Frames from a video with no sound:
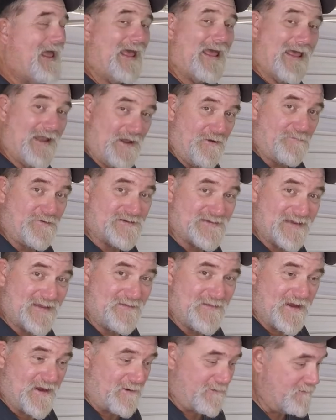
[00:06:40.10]
And it was in
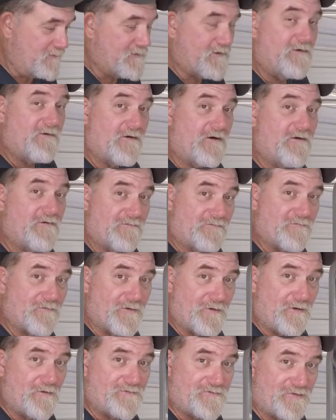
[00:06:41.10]
there for
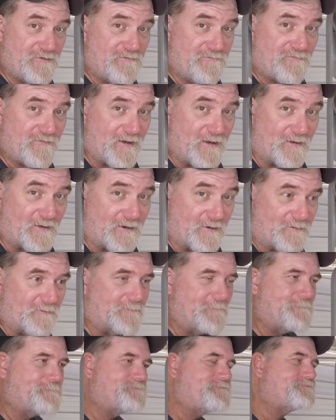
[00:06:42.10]
an O2 failure,
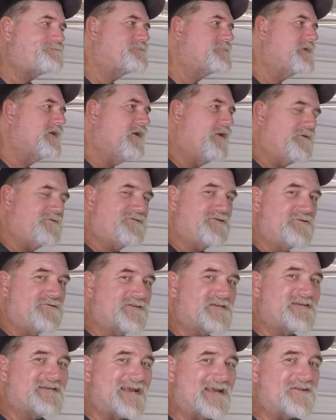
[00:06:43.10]
O2
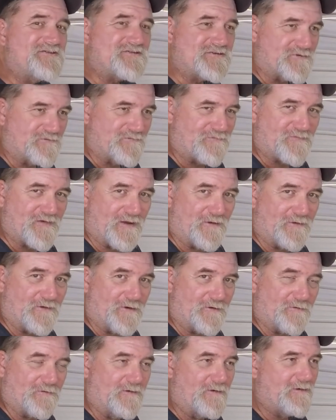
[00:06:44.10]
sensor
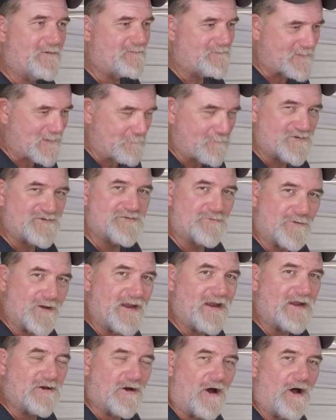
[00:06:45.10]
failure that was
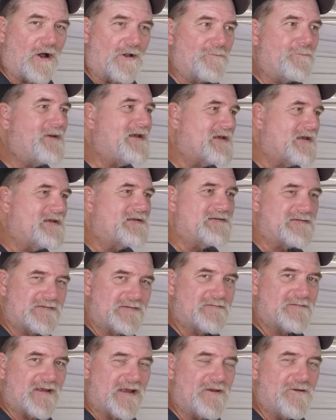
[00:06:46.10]
recalled because
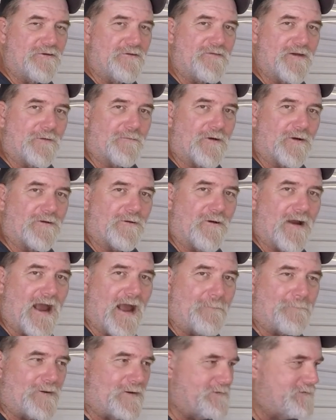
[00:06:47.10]
they knew they were
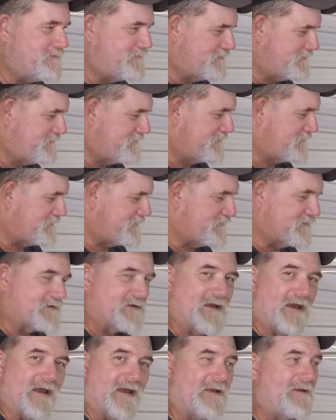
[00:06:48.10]
crap,
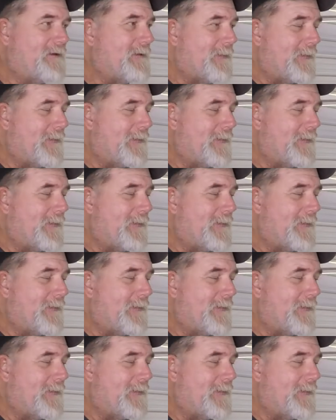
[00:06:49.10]
okay?